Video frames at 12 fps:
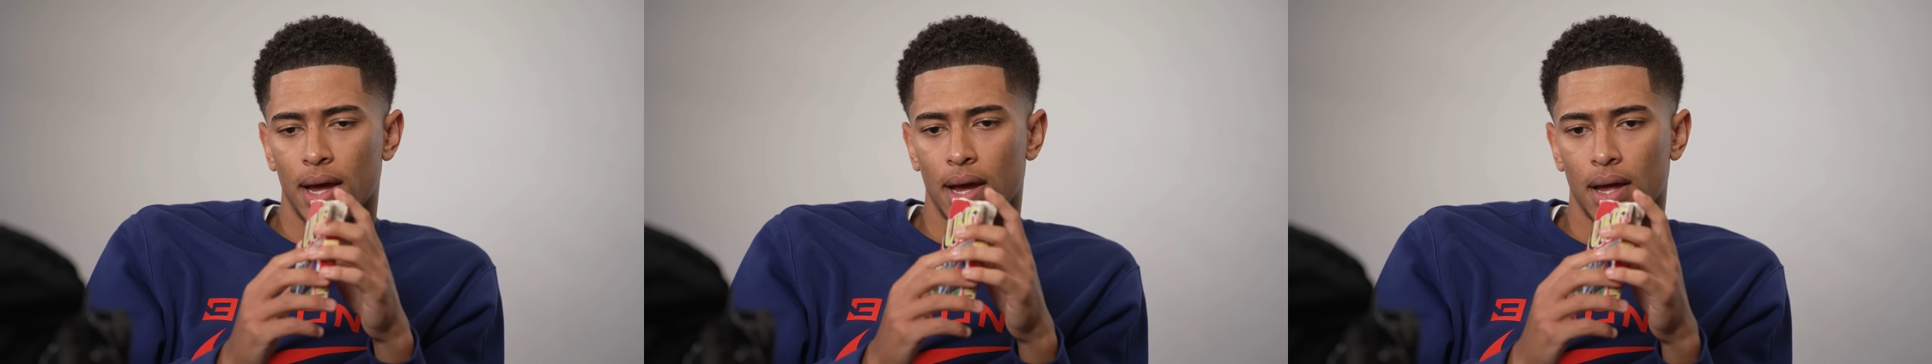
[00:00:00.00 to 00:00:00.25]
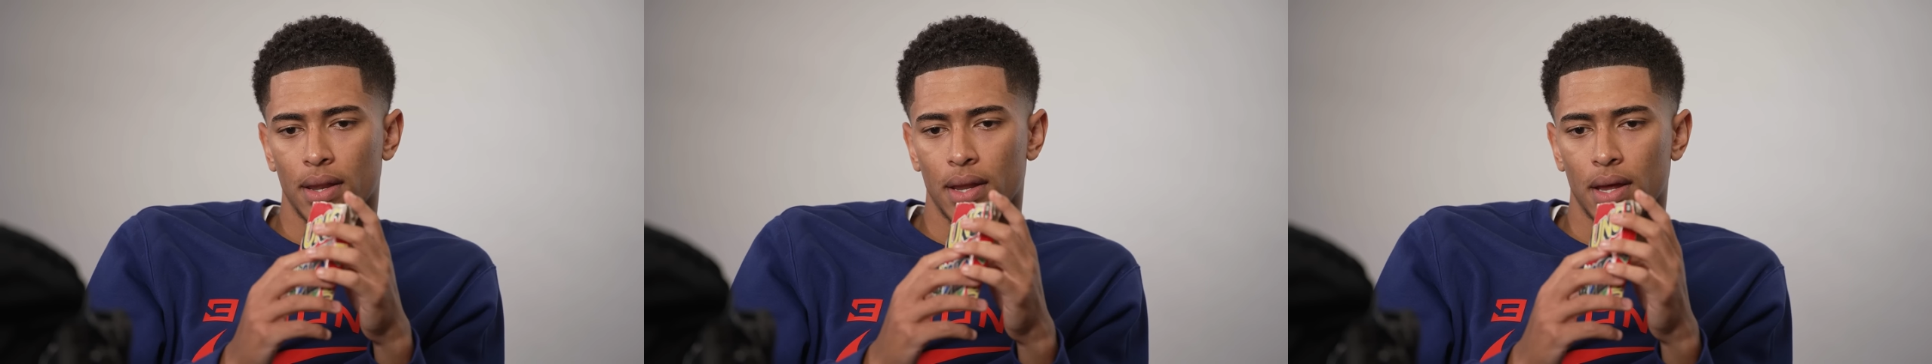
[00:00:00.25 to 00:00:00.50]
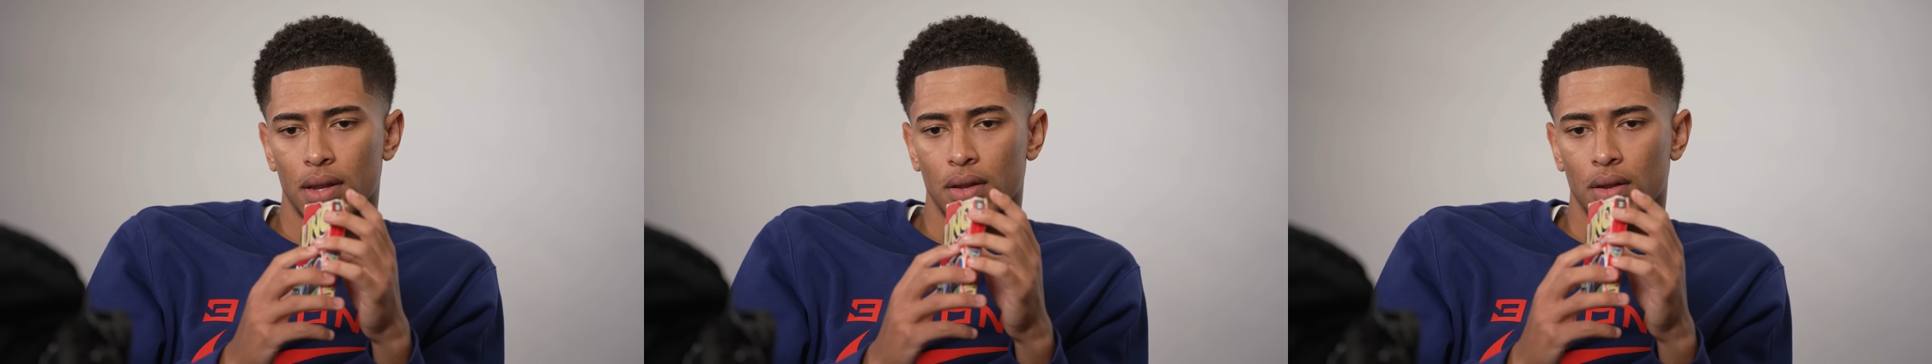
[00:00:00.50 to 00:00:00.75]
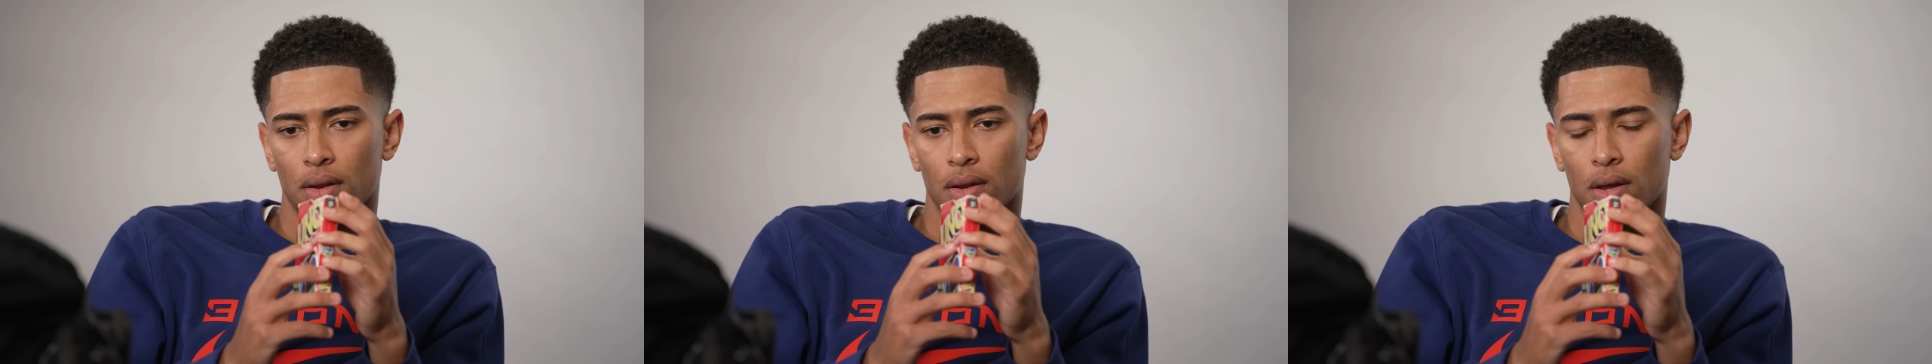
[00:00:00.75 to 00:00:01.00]
and
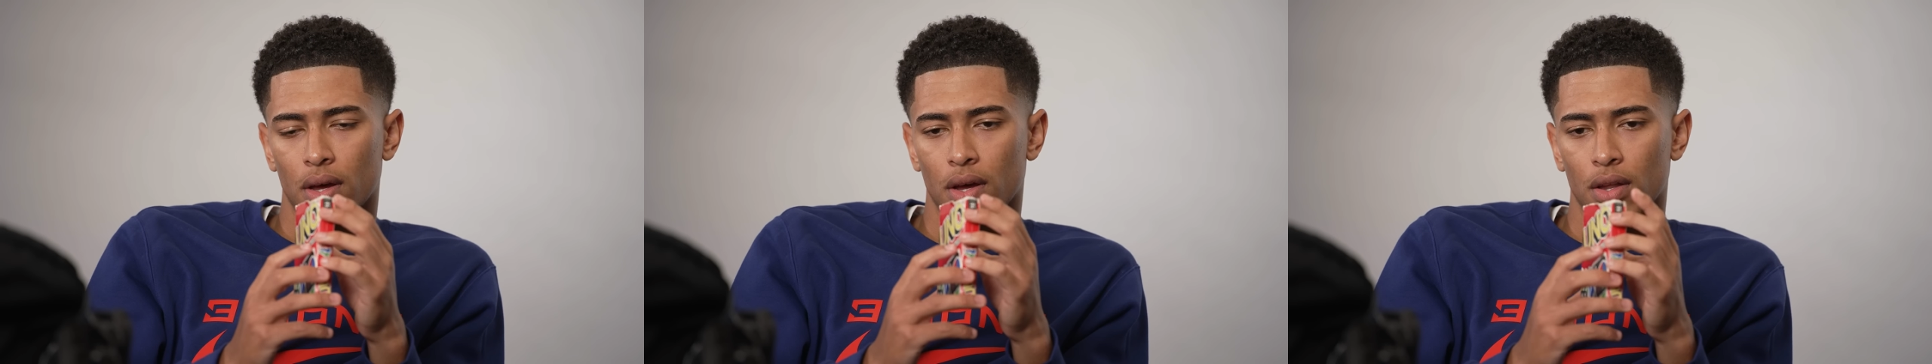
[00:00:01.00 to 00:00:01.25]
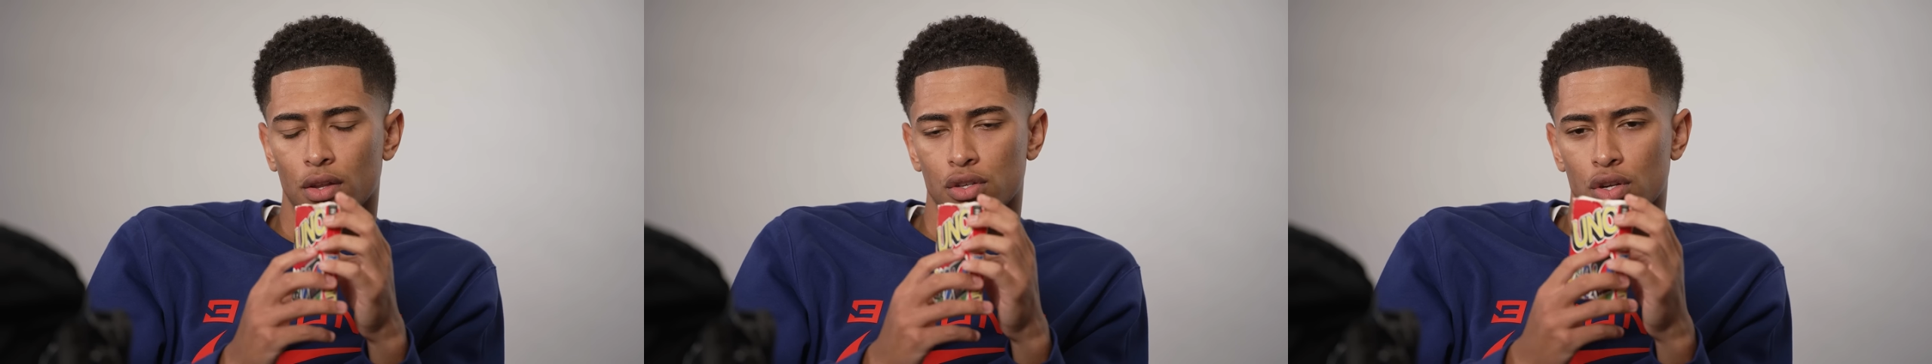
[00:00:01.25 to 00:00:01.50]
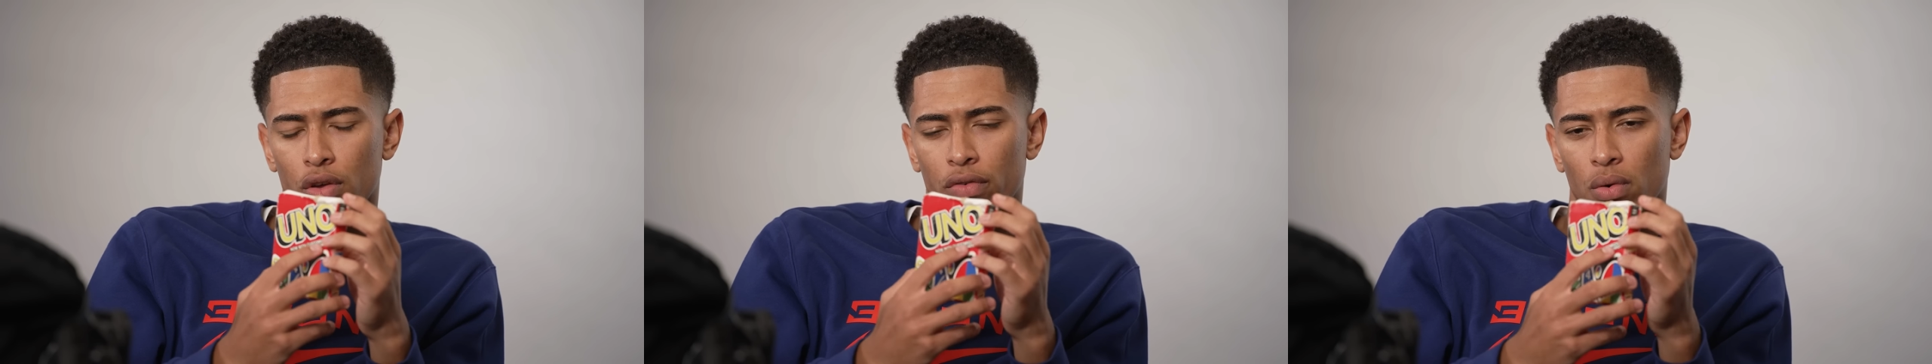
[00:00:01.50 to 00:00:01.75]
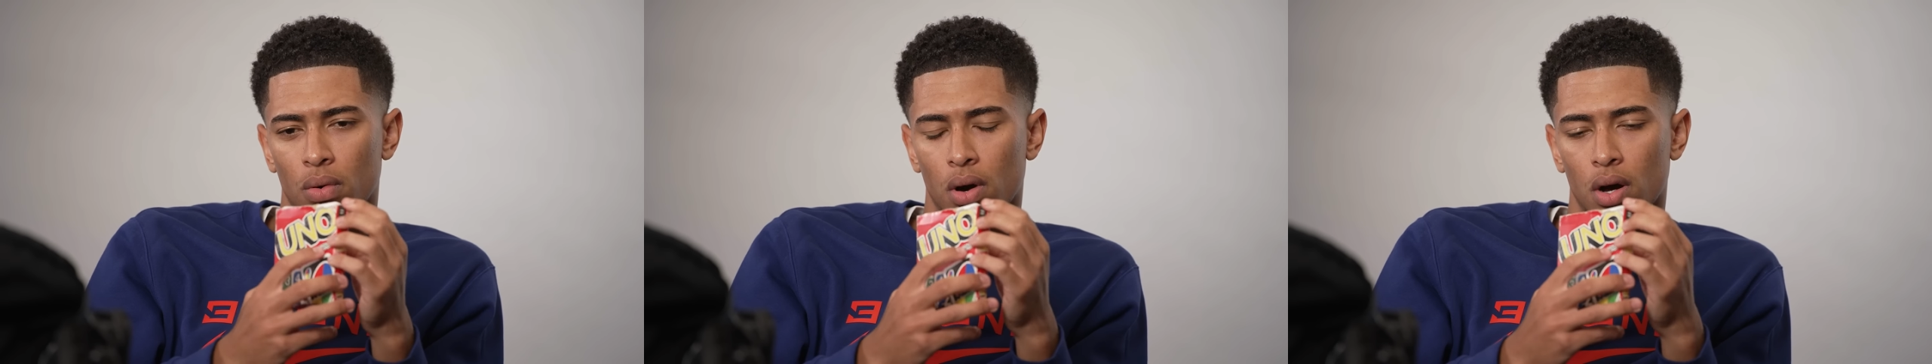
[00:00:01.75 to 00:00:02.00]
then uh, there's another
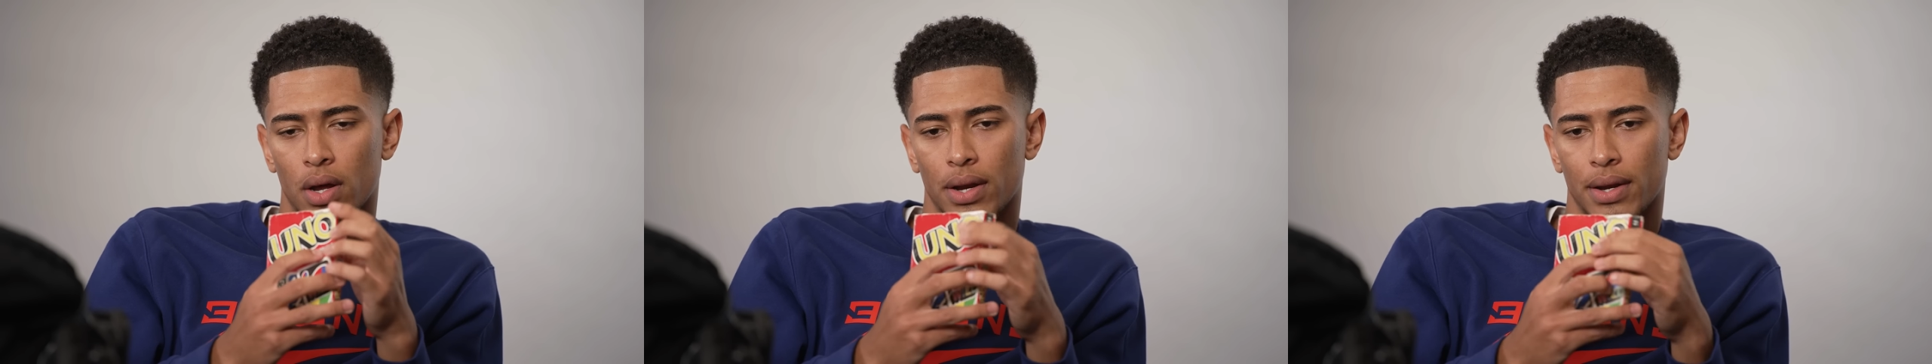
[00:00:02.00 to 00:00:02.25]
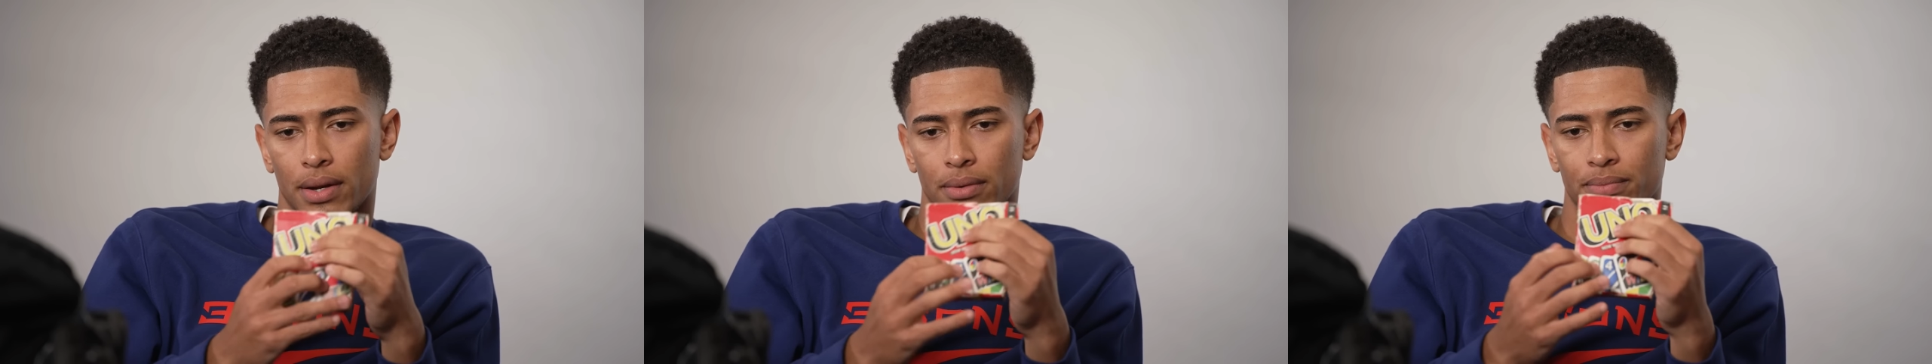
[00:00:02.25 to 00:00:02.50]
one,